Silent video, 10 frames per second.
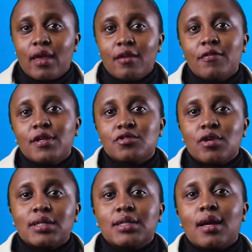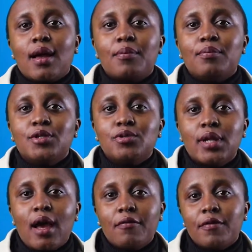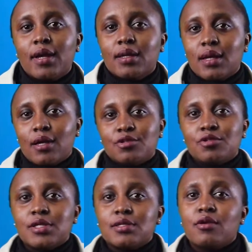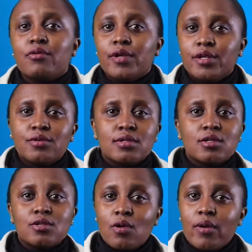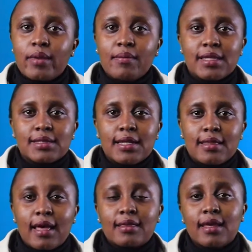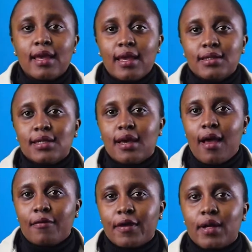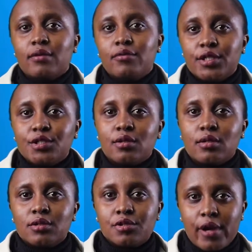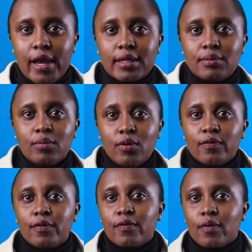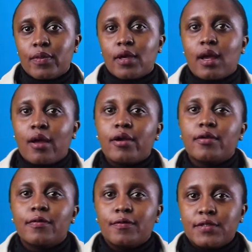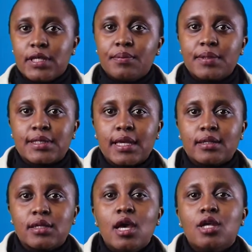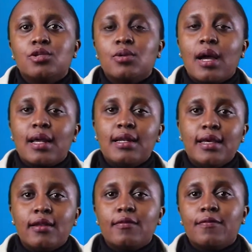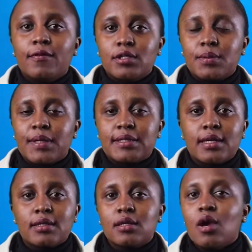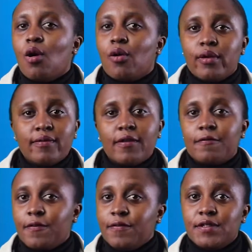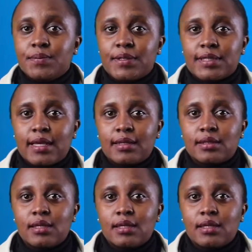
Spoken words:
infrastructure gap between African countries reduced so immensely that the inter-African regional trade moved from the current 15% to a clean 40% or even 50%.